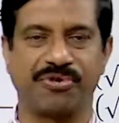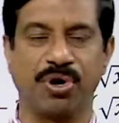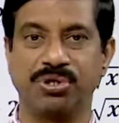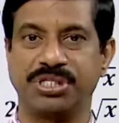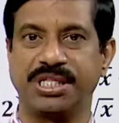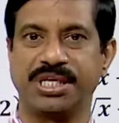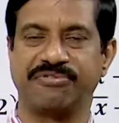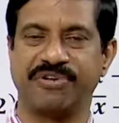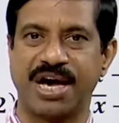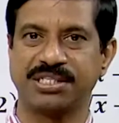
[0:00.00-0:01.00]
closing that
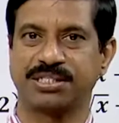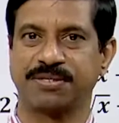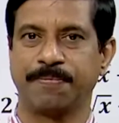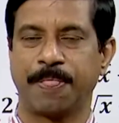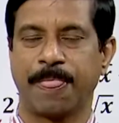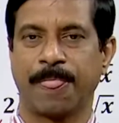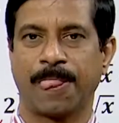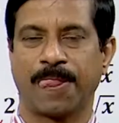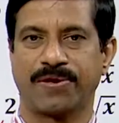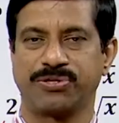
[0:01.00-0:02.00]
fast.
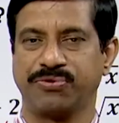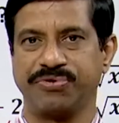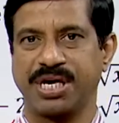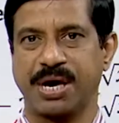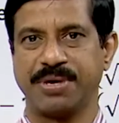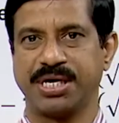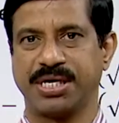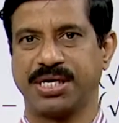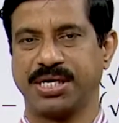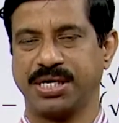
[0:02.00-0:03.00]
So we
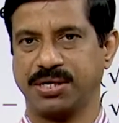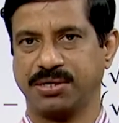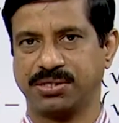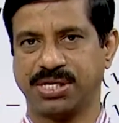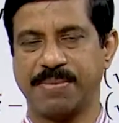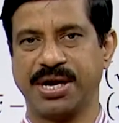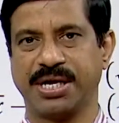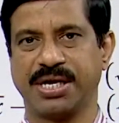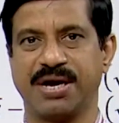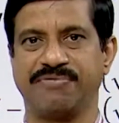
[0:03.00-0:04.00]
committed some
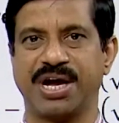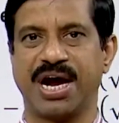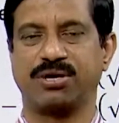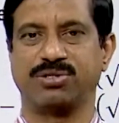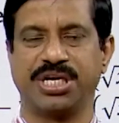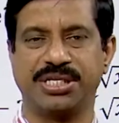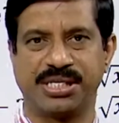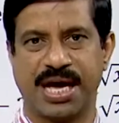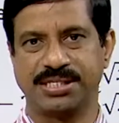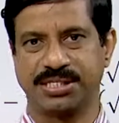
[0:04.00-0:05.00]
error and we had to change
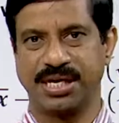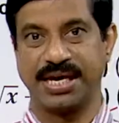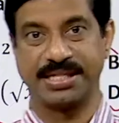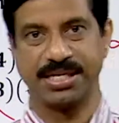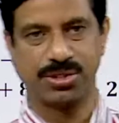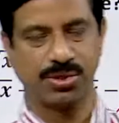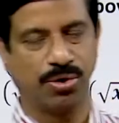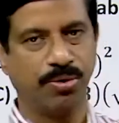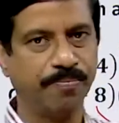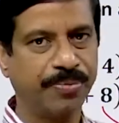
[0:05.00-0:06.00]
the answer like that.
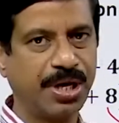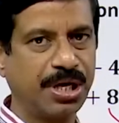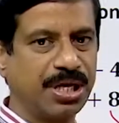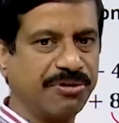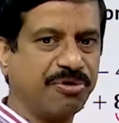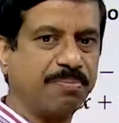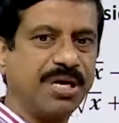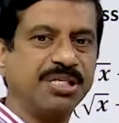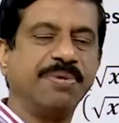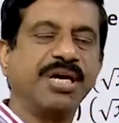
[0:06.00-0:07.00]
So therefore,
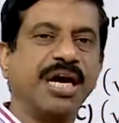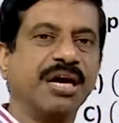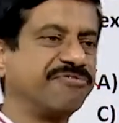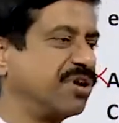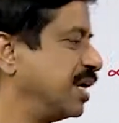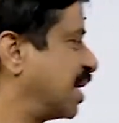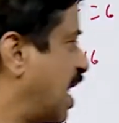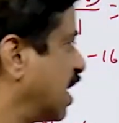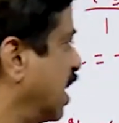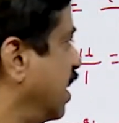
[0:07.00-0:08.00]
please be careful in
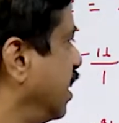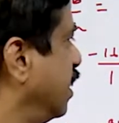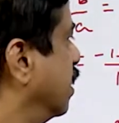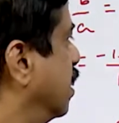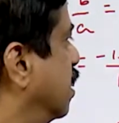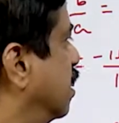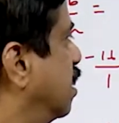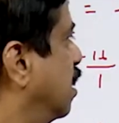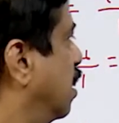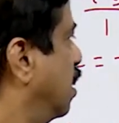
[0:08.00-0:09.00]
calculating.
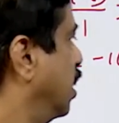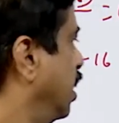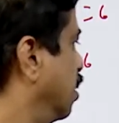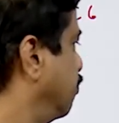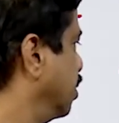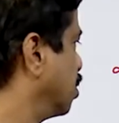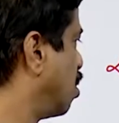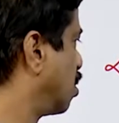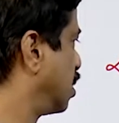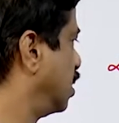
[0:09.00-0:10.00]
Here we
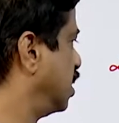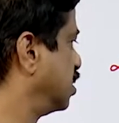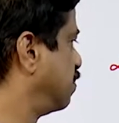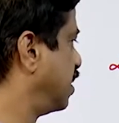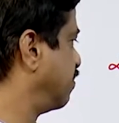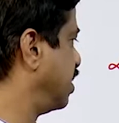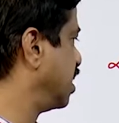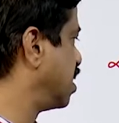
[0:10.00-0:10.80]
thought this, but we did